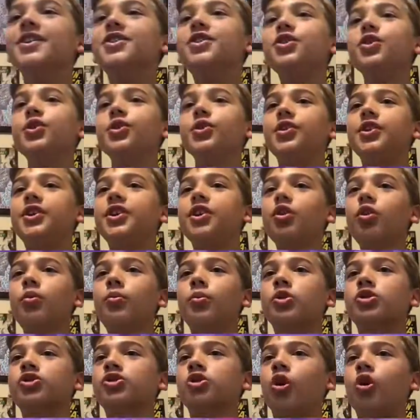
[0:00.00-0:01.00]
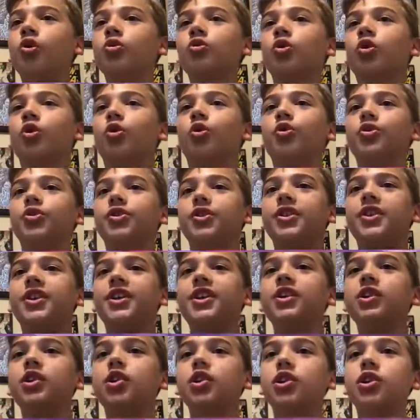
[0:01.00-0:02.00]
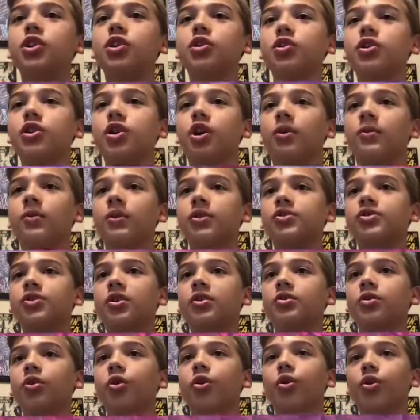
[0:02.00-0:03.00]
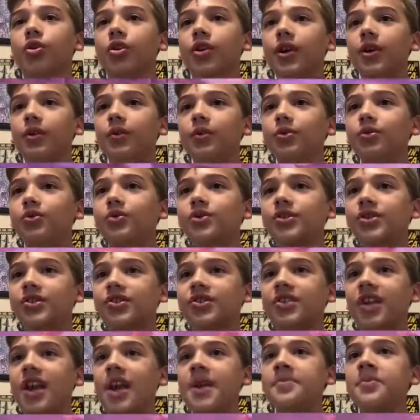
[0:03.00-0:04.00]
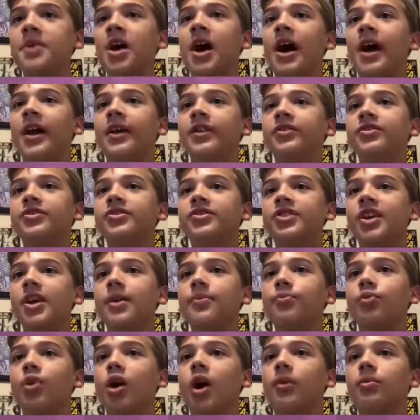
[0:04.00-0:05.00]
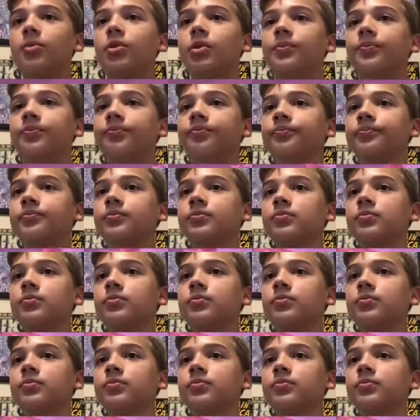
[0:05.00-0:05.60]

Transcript: Dude, he almost on gold. He literally almost on gold. It was the same guy, same problem.